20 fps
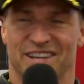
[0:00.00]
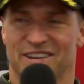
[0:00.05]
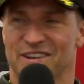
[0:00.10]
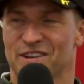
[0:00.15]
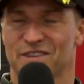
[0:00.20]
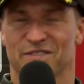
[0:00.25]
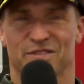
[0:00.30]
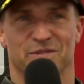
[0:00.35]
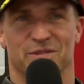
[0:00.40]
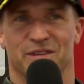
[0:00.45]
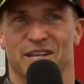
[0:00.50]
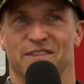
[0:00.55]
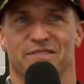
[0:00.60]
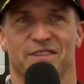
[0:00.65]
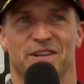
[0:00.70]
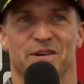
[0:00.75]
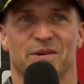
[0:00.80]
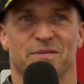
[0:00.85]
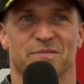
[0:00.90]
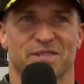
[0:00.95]
and none of us were
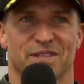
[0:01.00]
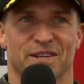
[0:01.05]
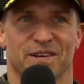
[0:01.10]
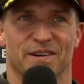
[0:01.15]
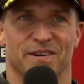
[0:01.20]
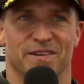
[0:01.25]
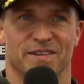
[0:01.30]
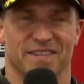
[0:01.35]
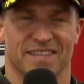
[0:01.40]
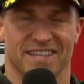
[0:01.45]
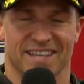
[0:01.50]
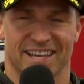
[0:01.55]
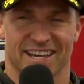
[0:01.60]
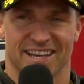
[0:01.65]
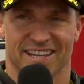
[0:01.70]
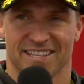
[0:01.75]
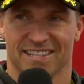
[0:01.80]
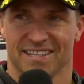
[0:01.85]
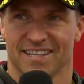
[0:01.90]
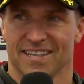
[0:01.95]
giving up. So
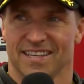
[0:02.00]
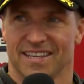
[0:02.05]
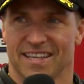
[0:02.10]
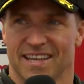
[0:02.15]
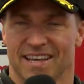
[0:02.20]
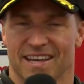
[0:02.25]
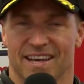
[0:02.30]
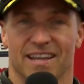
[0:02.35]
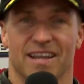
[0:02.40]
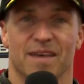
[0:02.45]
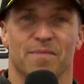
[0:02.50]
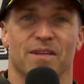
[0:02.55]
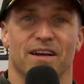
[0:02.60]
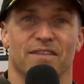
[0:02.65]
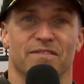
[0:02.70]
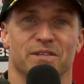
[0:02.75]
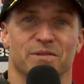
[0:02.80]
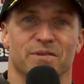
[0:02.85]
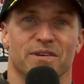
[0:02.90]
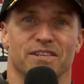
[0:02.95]
yeah, and
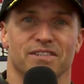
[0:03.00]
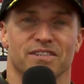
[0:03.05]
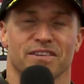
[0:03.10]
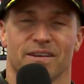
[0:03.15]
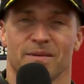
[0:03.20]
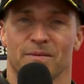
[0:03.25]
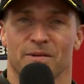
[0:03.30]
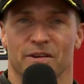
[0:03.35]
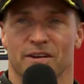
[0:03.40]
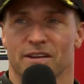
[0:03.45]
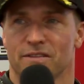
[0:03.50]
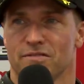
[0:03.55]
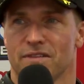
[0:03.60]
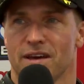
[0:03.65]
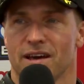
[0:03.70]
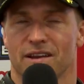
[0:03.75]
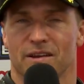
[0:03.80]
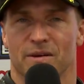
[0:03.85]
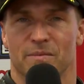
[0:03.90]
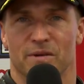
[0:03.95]
MLav as well. So I'm not going to
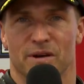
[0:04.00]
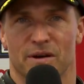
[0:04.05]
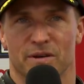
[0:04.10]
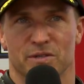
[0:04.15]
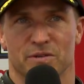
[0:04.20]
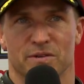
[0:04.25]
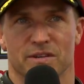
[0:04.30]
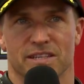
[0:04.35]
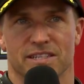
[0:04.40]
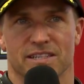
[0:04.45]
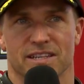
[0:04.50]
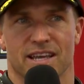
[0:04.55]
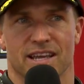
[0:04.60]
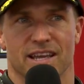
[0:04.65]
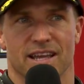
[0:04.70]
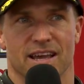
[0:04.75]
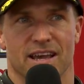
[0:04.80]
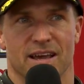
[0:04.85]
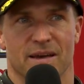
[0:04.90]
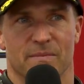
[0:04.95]
rattle on, but I just want to
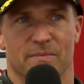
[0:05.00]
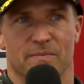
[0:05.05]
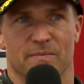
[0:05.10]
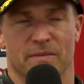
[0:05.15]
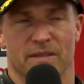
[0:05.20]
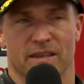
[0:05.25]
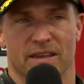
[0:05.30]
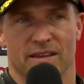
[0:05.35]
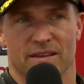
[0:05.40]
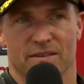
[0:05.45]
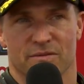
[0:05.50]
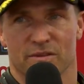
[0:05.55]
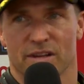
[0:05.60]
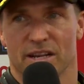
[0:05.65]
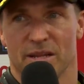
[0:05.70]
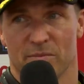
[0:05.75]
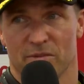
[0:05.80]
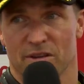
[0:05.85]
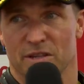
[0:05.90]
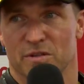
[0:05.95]
say,
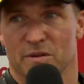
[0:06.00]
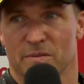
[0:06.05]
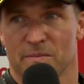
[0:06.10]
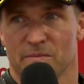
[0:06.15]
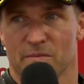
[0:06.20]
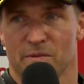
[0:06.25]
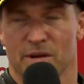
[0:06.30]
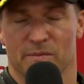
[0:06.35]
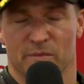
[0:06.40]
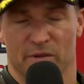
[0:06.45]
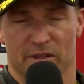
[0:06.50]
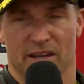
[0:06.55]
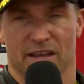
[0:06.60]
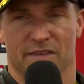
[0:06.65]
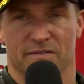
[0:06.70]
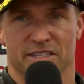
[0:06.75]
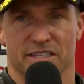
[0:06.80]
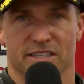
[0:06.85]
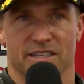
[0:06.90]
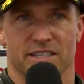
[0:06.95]
really impressed with
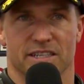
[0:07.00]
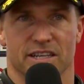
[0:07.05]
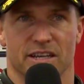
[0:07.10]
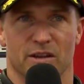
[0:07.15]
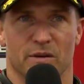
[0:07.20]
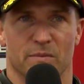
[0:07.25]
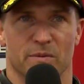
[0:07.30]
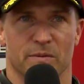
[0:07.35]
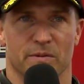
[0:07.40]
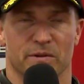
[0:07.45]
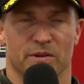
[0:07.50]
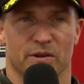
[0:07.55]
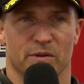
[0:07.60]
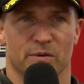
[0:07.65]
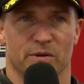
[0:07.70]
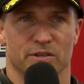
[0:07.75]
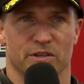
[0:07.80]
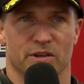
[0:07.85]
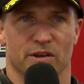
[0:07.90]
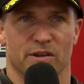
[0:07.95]
Laverty this year. A lot of people don't know
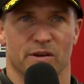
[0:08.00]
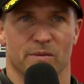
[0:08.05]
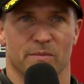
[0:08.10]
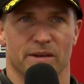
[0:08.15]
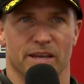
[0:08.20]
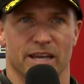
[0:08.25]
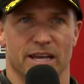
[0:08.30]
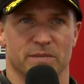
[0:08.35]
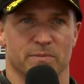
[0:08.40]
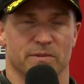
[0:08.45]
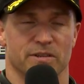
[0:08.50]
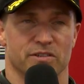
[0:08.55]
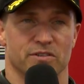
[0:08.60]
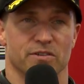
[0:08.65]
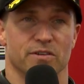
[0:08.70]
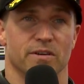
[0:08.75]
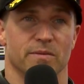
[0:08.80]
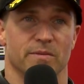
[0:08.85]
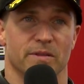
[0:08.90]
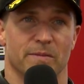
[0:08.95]
what's gone on, but he has been
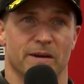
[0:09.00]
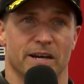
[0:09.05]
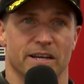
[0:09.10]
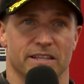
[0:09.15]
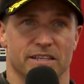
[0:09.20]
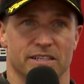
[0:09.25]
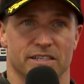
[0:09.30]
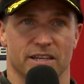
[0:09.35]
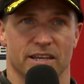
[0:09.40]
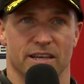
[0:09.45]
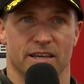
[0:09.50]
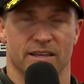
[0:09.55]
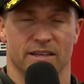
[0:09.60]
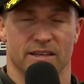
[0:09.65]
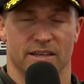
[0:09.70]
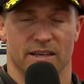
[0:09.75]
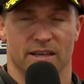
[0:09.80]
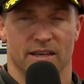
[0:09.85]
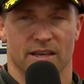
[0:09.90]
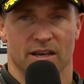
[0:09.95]
struggling with the bike this year.
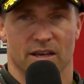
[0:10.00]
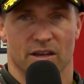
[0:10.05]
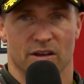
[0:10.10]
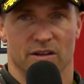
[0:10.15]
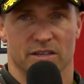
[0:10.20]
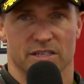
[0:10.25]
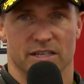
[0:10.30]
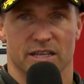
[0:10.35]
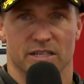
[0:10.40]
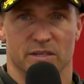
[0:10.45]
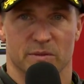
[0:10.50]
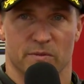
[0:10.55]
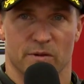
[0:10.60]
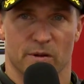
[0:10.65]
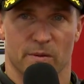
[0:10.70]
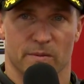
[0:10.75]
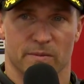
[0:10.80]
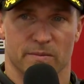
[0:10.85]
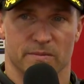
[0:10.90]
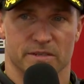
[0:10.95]
A lot of setup
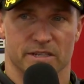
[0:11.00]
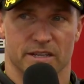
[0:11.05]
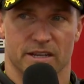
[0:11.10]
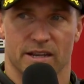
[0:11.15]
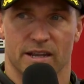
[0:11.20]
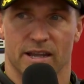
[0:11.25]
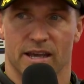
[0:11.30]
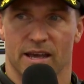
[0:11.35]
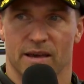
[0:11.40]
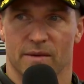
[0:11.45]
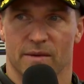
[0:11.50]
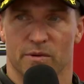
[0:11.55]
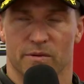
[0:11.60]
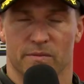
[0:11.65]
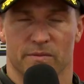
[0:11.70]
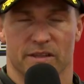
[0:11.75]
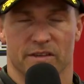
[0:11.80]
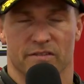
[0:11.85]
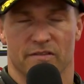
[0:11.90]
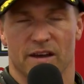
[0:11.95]
problems, and
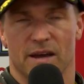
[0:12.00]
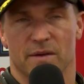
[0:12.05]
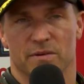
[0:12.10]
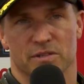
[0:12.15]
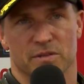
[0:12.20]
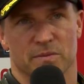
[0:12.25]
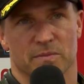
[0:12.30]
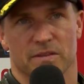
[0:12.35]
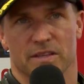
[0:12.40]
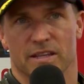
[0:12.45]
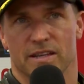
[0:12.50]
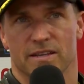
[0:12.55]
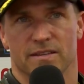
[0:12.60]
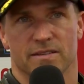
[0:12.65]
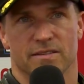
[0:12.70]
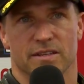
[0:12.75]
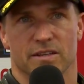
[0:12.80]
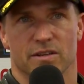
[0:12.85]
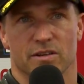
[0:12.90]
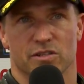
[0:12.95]
they found something,
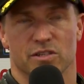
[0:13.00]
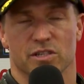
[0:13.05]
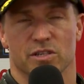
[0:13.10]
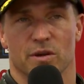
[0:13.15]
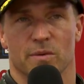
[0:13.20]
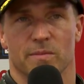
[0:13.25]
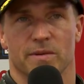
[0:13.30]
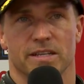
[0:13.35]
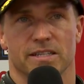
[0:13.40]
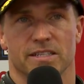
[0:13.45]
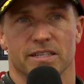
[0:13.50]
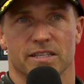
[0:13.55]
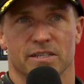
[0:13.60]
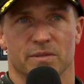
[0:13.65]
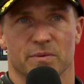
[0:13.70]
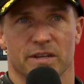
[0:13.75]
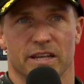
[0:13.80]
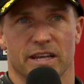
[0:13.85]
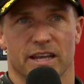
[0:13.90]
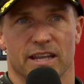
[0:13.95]
you know, just coming into
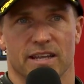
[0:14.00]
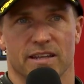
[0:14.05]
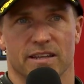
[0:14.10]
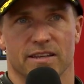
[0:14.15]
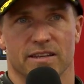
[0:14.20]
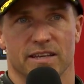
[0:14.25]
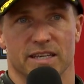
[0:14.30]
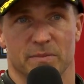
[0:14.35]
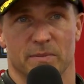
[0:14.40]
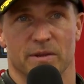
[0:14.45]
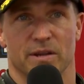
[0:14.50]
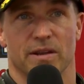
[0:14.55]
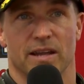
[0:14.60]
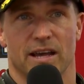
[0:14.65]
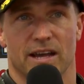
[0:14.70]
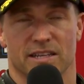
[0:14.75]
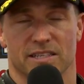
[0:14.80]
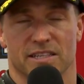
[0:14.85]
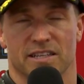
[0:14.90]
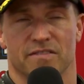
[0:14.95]
this weekend that he's been
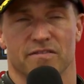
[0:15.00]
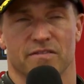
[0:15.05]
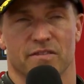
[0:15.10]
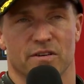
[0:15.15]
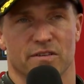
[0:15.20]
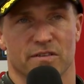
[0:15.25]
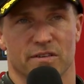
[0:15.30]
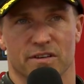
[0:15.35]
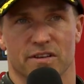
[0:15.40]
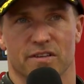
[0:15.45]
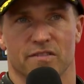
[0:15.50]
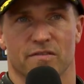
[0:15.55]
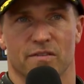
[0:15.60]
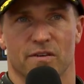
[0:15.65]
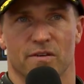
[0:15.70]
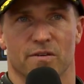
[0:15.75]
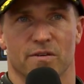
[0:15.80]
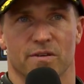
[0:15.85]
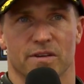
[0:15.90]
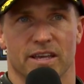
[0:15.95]
asking for and looking
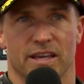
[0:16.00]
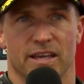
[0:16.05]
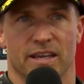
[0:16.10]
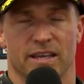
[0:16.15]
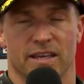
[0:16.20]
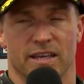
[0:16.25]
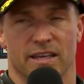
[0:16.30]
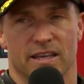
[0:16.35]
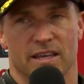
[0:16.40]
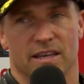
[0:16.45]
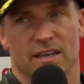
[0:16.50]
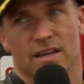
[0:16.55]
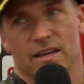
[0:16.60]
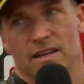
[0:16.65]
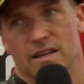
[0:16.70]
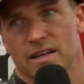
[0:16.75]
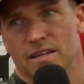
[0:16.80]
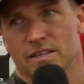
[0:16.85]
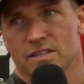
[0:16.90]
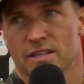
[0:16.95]
for all year.
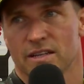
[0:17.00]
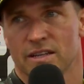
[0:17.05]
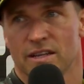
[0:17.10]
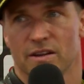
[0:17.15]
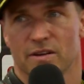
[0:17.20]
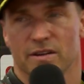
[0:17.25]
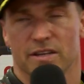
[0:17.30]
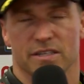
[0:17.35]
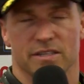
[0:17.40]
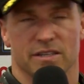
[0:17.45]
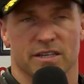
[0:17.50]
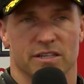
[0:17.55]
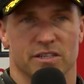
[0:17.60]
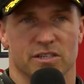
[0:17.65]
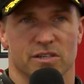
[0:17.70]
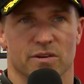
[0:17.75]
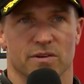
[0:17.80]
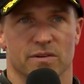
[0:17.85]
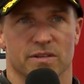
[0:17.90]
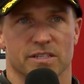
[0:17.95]
And that's, you know, he's
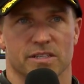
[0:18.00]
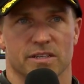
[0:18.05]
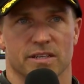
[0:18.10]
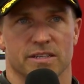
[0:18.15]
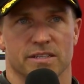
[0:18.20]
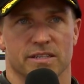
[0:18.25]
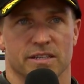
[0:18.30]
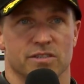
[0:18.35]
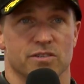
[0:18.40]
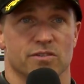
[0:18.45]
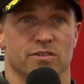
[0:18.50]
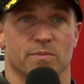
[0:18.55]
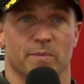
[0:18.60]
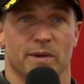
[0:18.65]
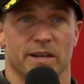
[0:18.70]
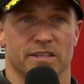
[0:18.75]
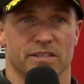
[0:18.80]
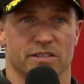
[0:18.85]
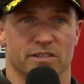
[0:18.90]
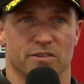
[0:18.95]
showed his true
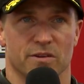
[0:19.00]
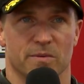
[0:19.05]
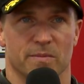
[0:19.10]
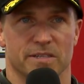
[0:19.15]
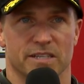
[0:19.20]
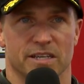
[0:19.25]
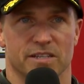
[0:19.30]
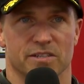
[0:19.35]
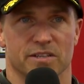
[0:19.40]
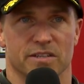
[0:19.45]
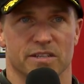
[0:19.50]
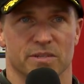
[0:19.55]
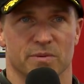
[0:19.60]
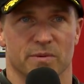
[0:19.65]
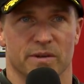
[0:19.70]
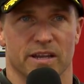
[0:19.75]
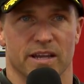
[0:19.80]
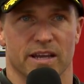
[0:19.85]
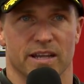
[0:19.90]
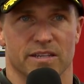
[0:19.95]
pace and true potential this
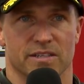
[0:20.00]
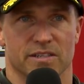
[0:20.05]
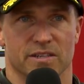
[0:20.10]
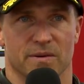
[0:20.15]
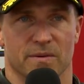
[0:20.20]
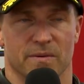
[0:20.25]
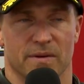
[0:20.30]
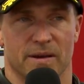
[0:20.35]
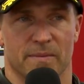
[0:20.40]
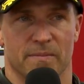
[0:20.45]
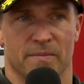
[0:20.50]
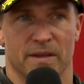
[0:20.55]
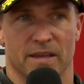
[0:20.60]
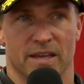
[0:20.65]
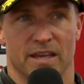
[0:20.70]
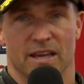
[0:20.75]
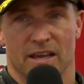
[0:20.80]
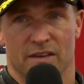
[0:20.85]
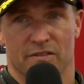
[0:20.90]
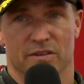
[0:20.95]
weekend. So I
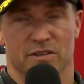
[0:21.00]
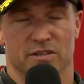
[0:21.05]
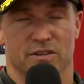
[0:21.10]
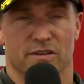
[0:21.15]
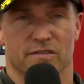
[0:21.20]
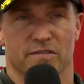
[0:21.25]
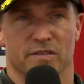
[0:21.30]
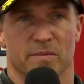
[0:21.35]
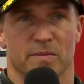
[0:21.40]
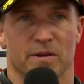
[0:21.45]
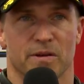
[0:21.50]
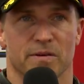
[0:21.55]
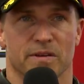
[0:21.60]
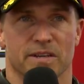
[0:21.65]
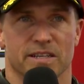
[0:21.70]
feel sorry for the bloke.